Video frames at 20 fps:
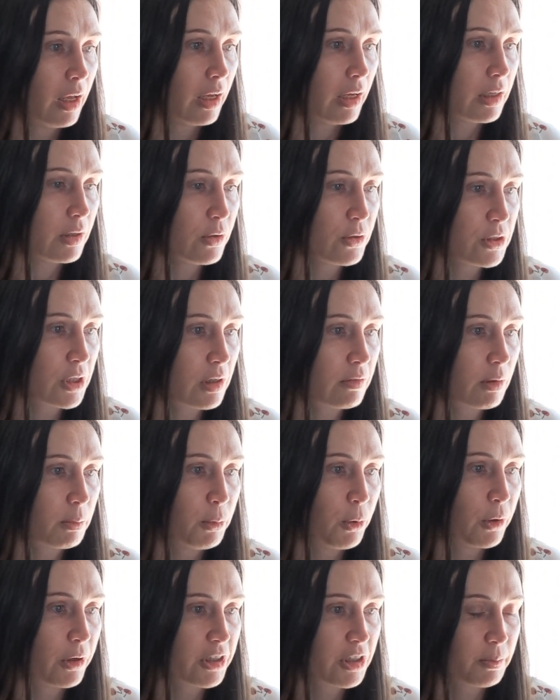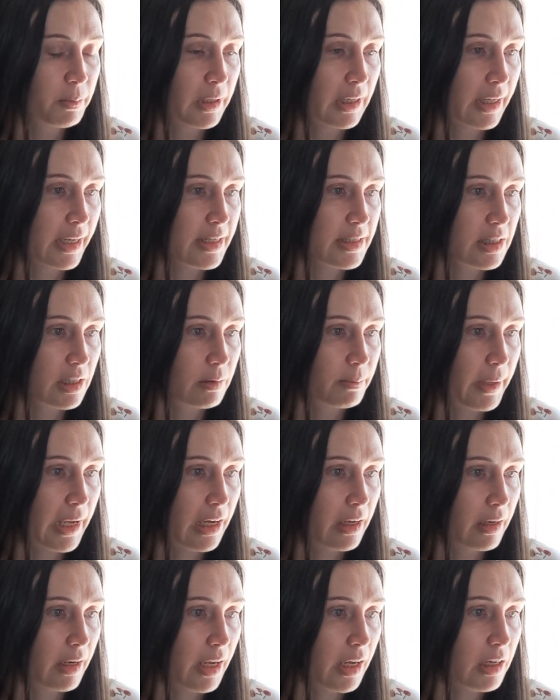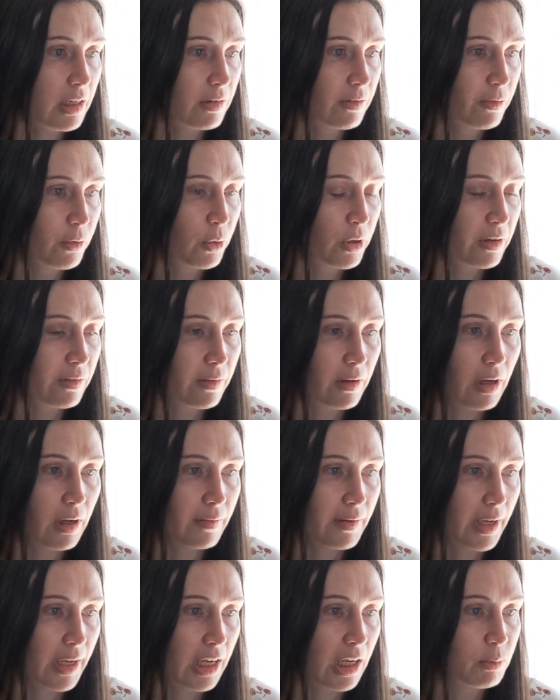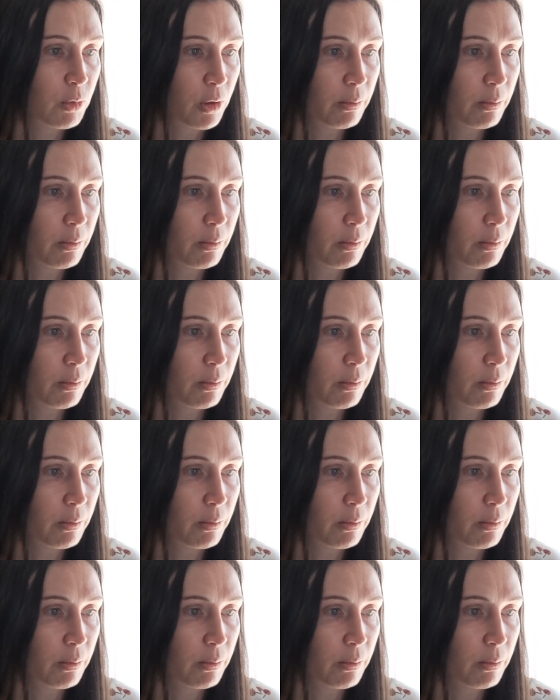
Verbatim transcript: He also reported to police that about 8.45am